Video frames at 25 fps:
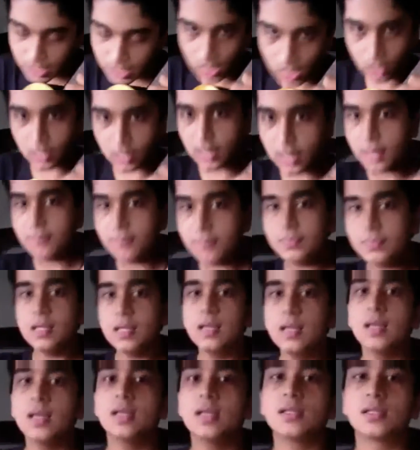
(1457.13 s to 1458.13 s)
Okay?
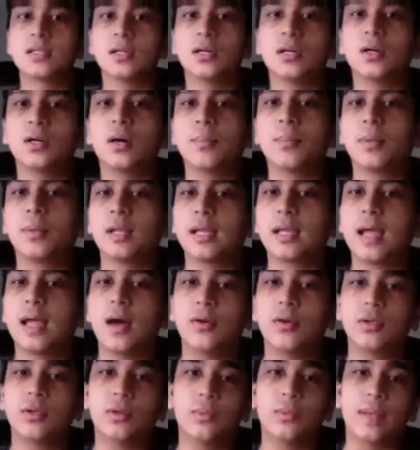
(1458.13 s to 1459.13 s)
So I'm going to
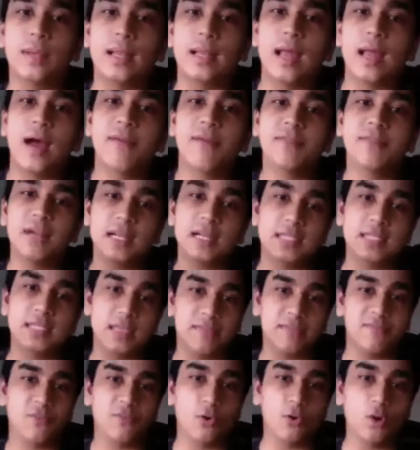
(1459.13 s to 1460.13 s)
count you in. After I
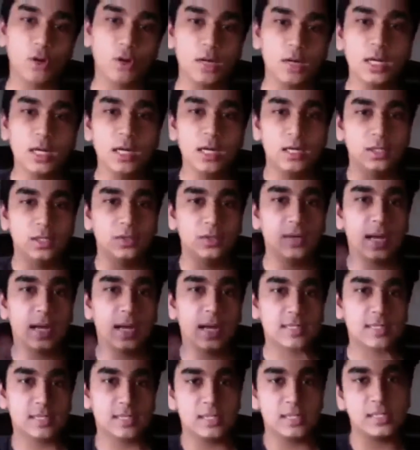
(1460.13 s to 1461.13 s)
say 4, you
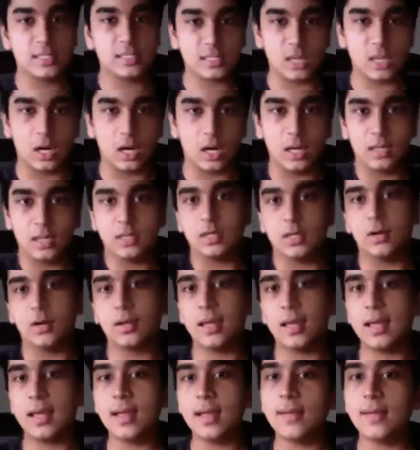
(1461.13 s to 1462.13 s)
guys can start.
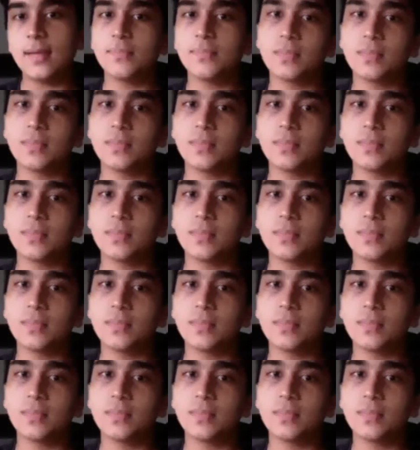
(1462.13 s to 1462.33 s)
Okay?